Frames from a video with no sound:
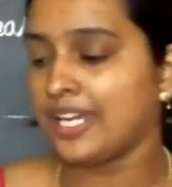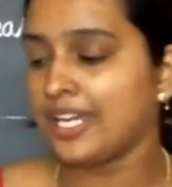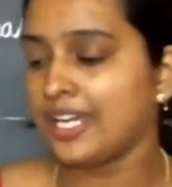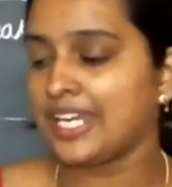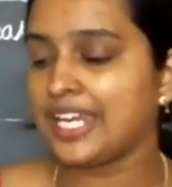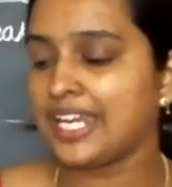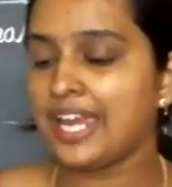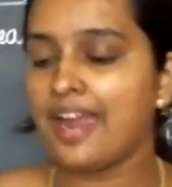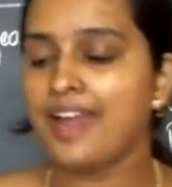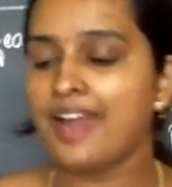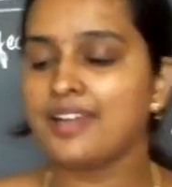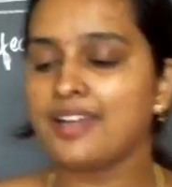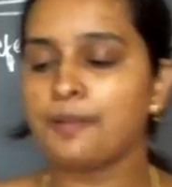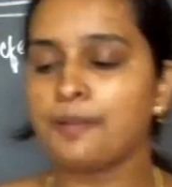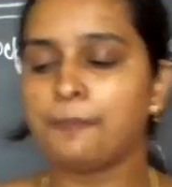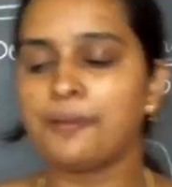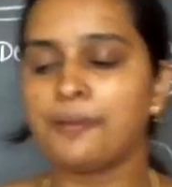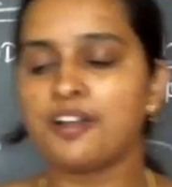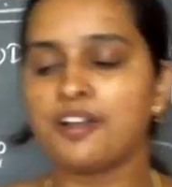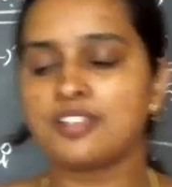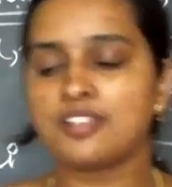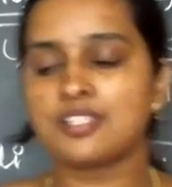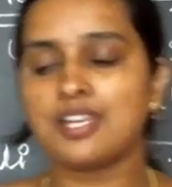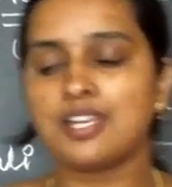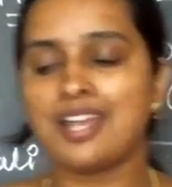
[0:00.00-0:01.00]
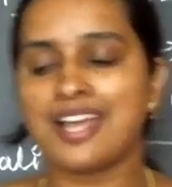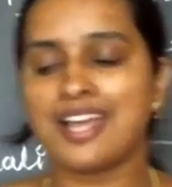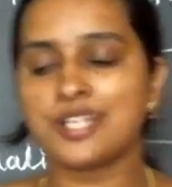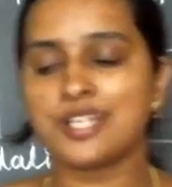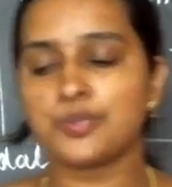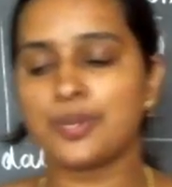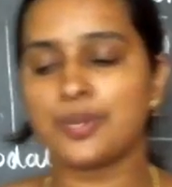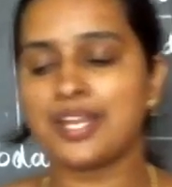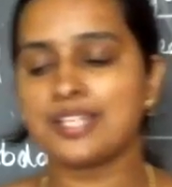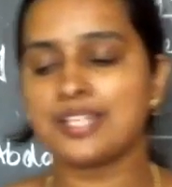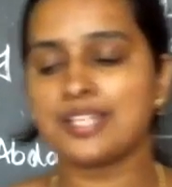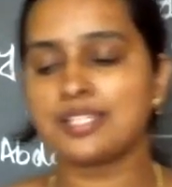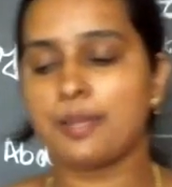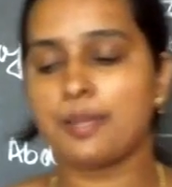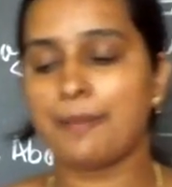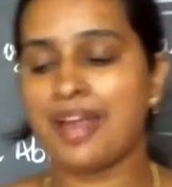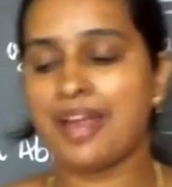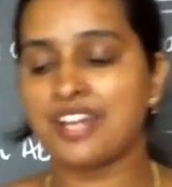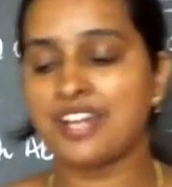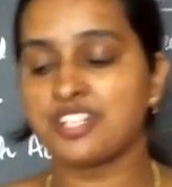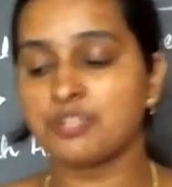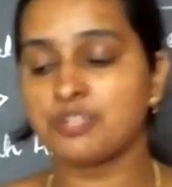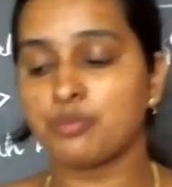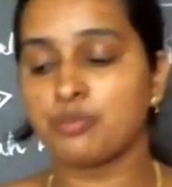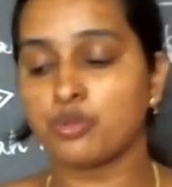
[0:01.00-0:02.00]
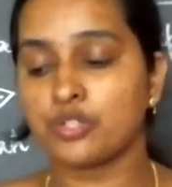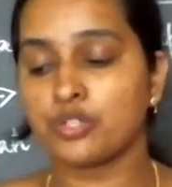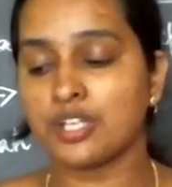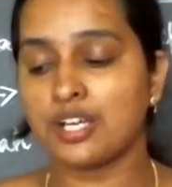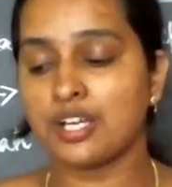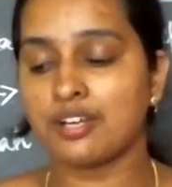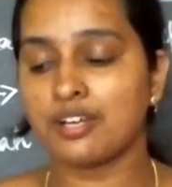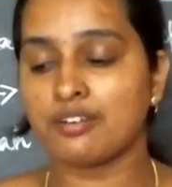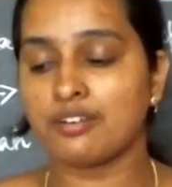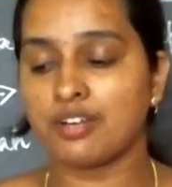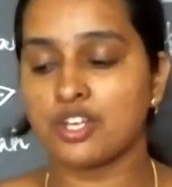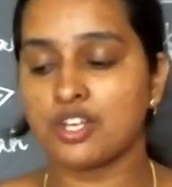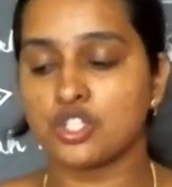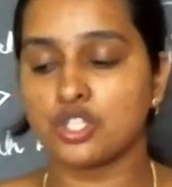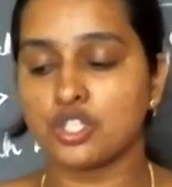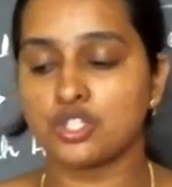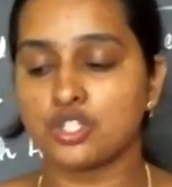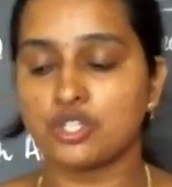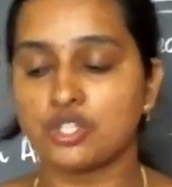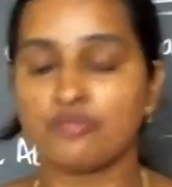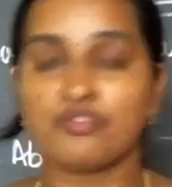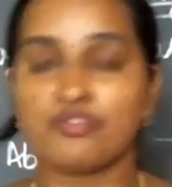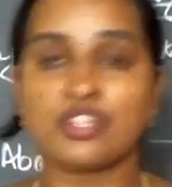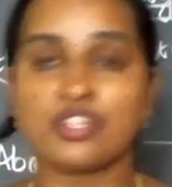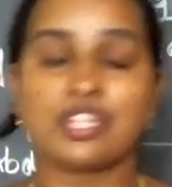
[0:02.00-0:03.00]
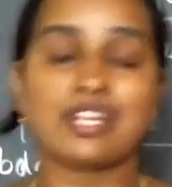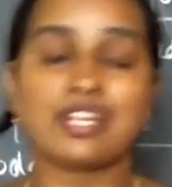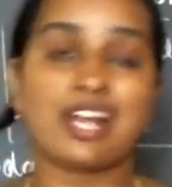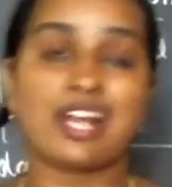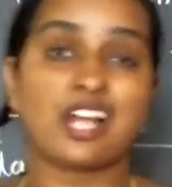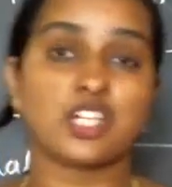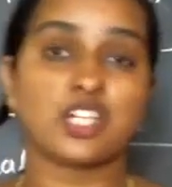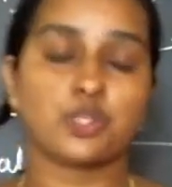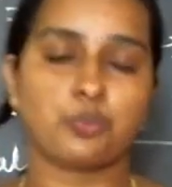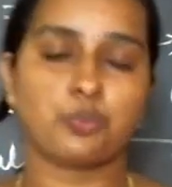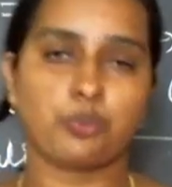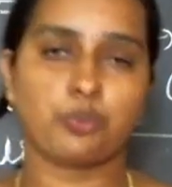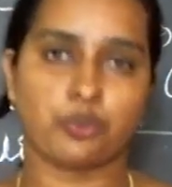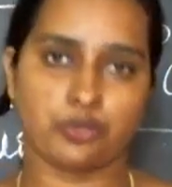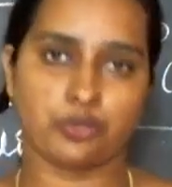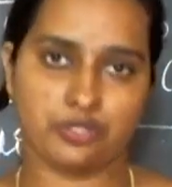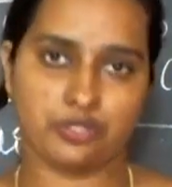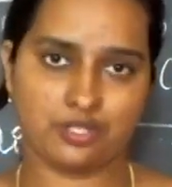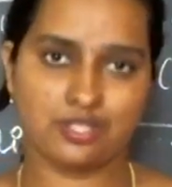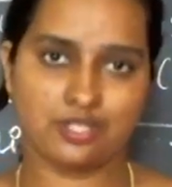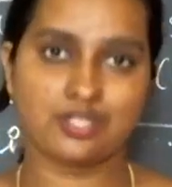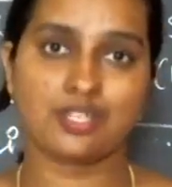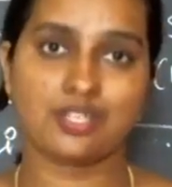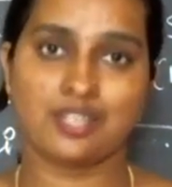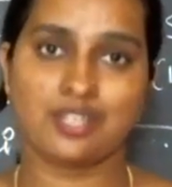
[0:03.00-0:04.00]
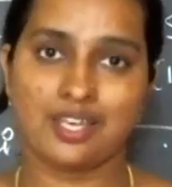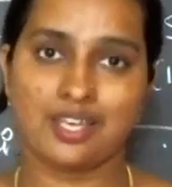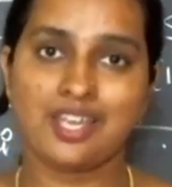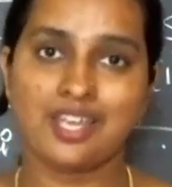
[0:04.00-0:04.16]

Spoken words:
He had a personal as well as the matrimonial relationship with the Rajputs.